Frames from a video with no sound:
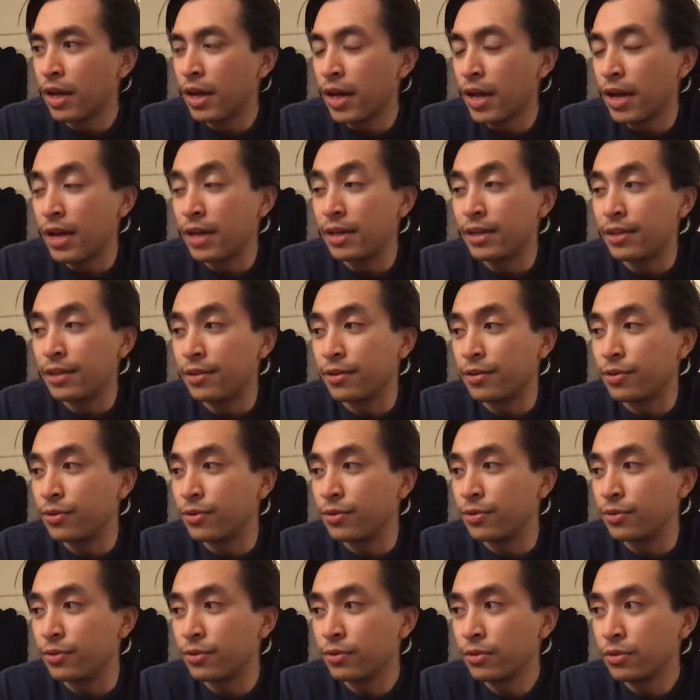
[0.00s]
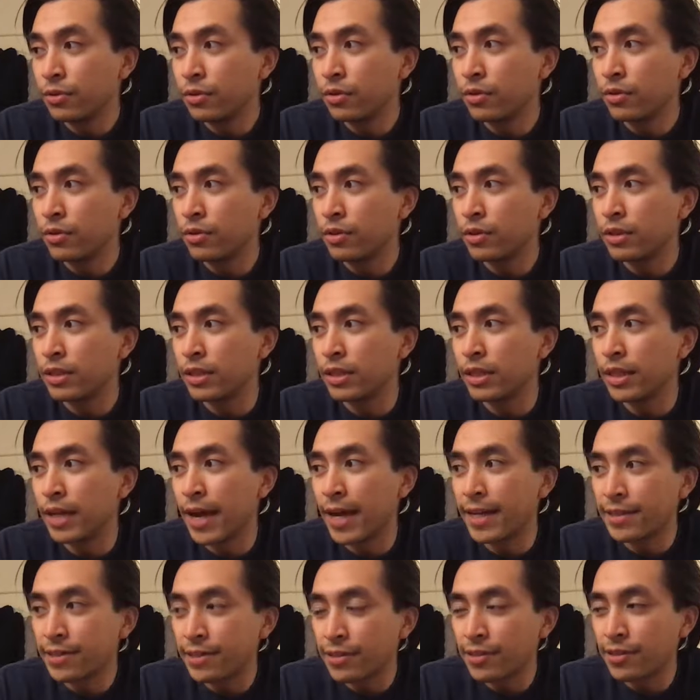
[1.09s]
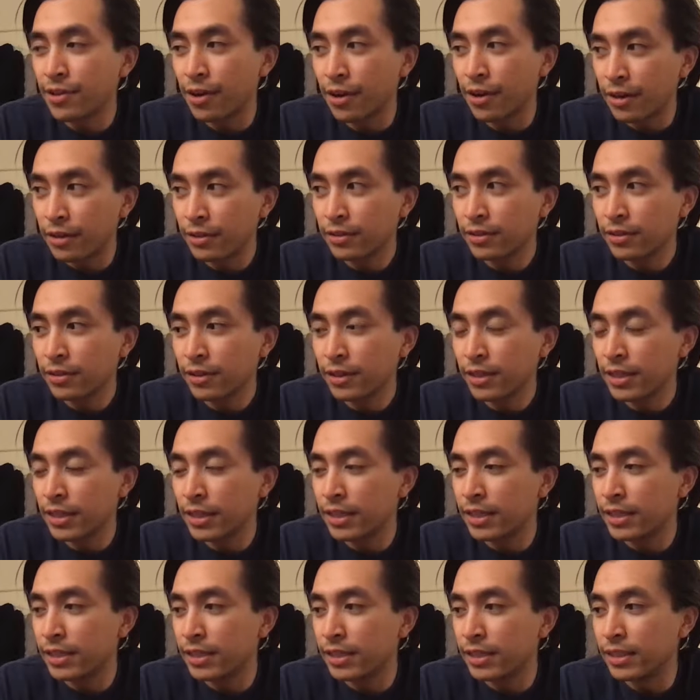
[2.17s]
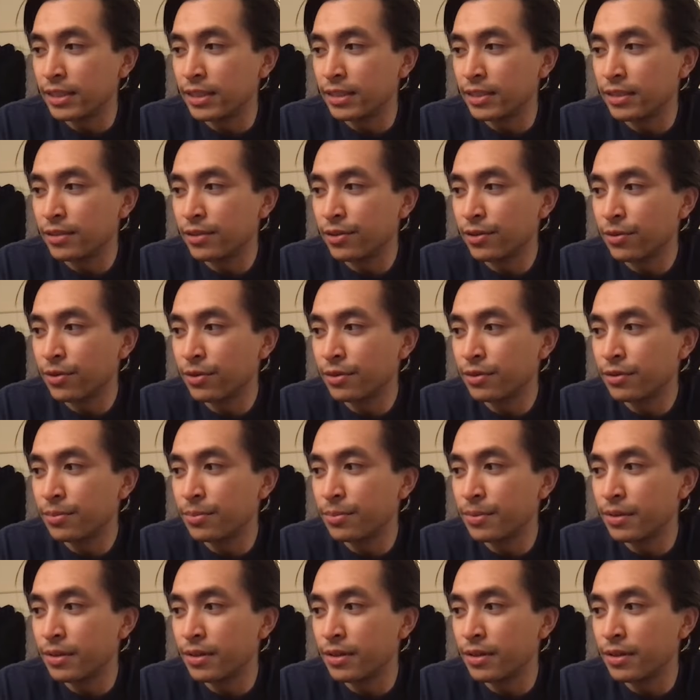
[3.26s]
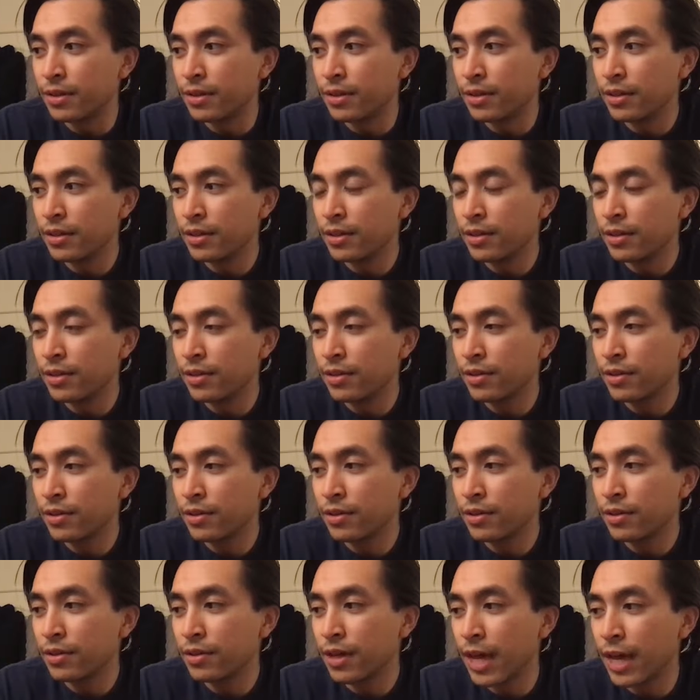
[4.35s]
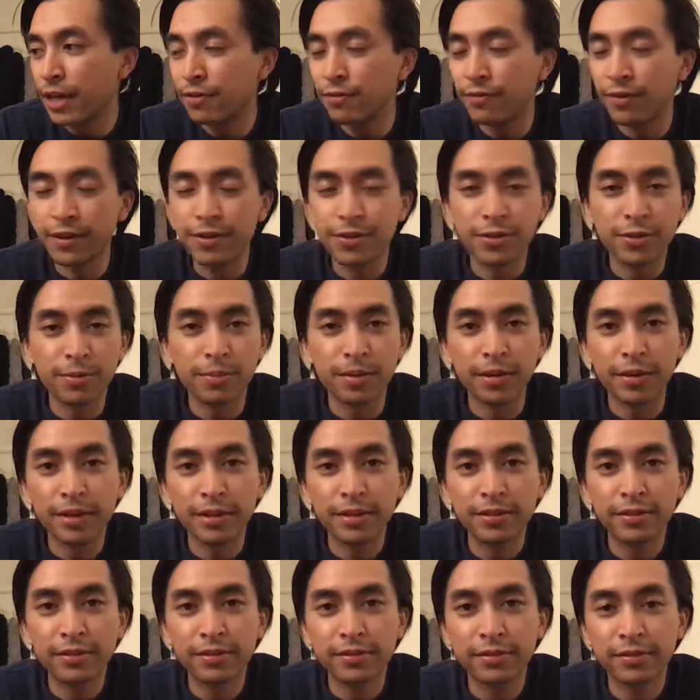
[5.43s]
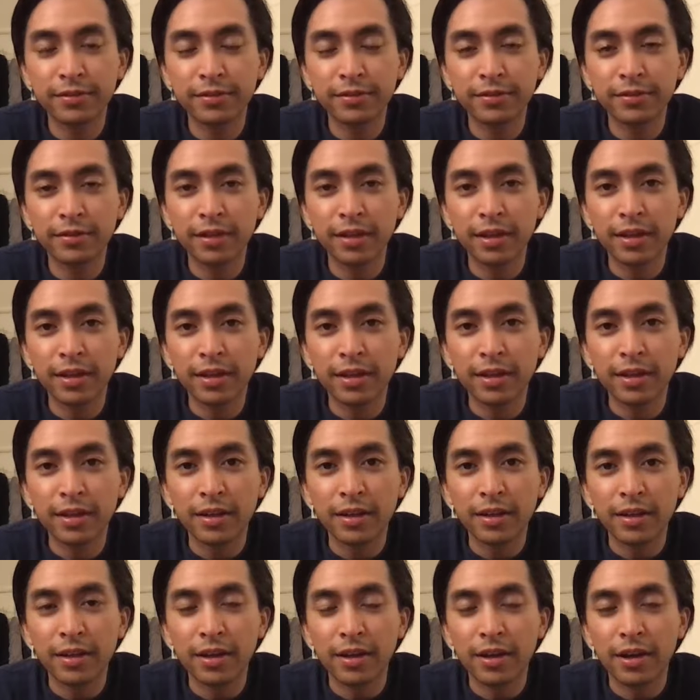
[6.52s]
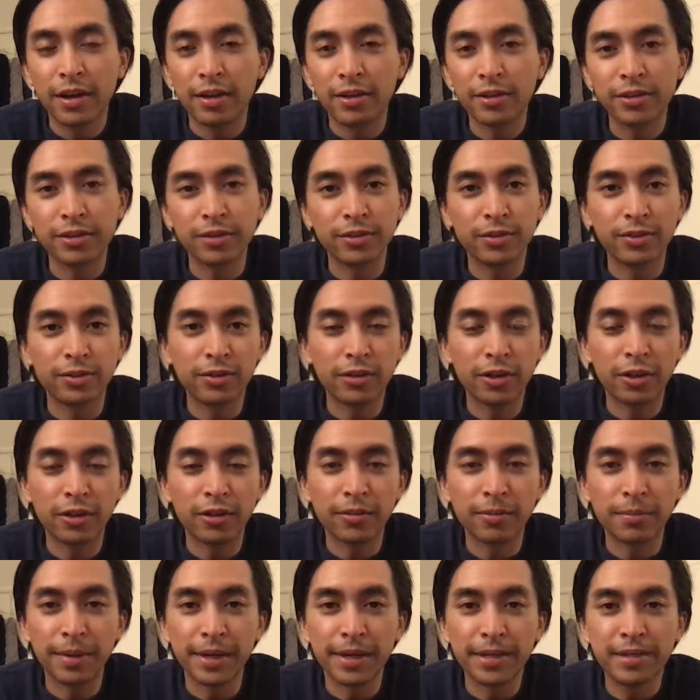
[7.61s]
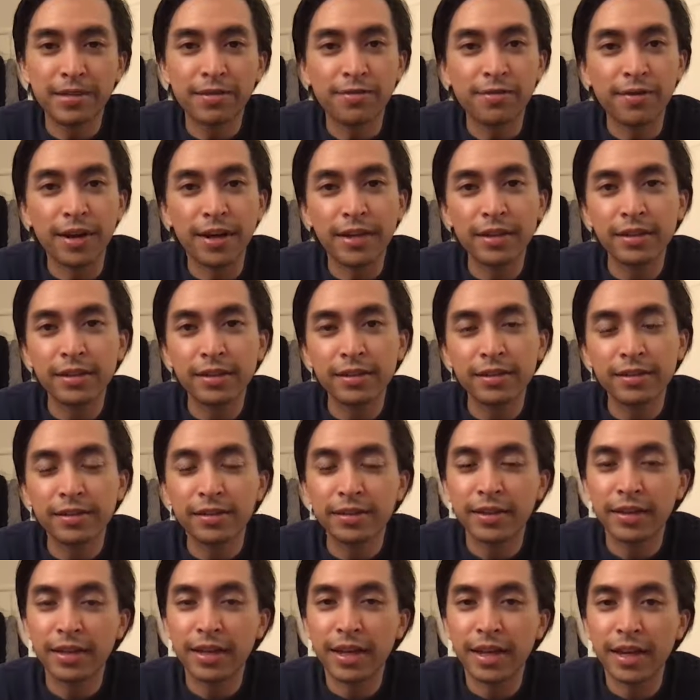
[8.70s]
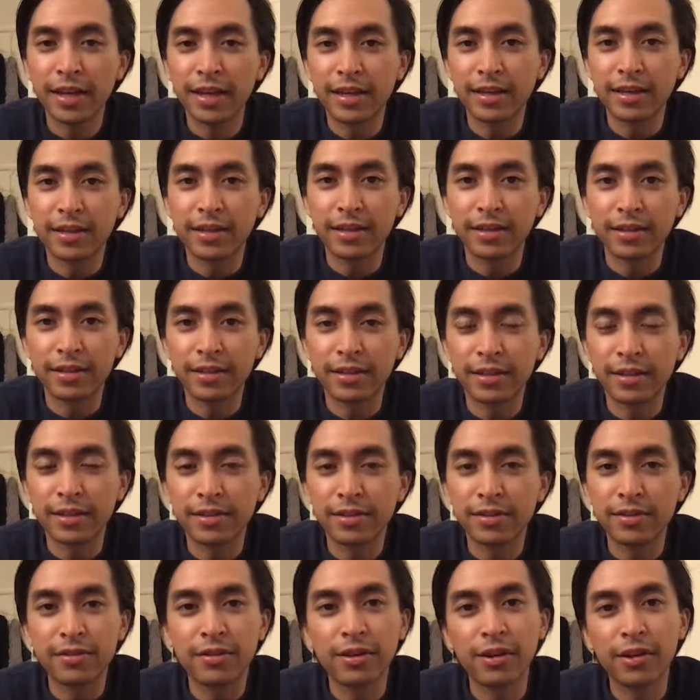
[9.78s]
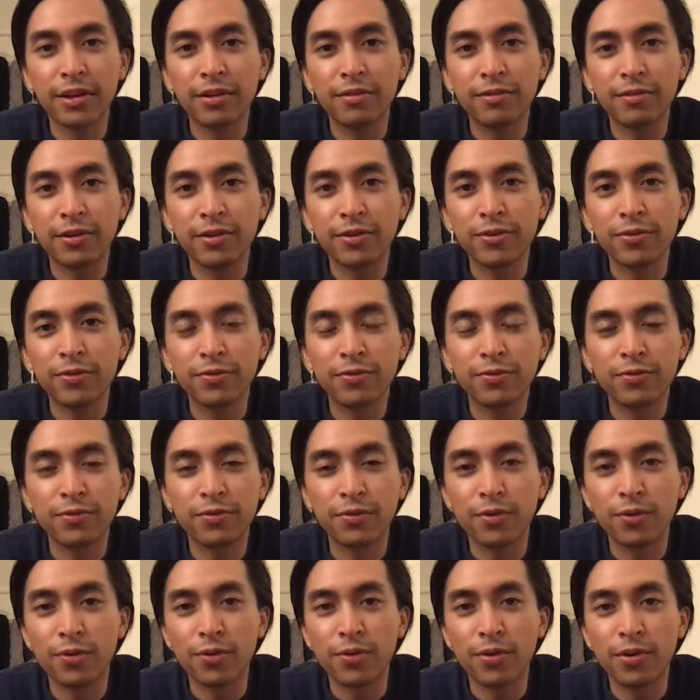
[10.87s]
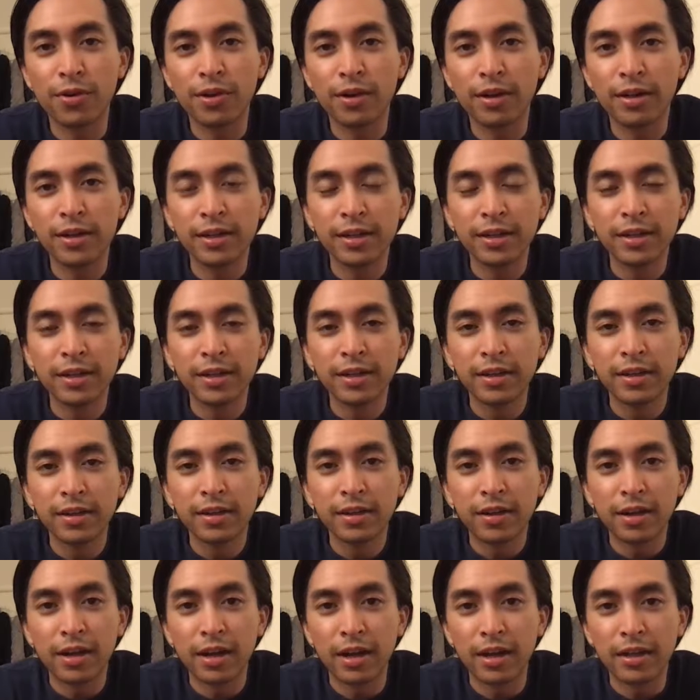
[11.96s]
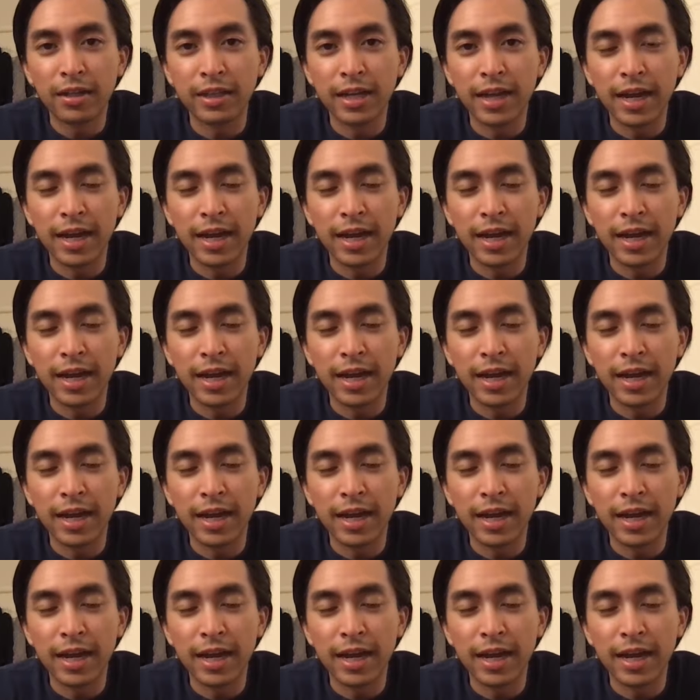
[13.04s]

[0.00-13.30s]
any hoodle, tonight's song is going to be Adventure Buddy, also called Best Friend. And it's a song I wrote for a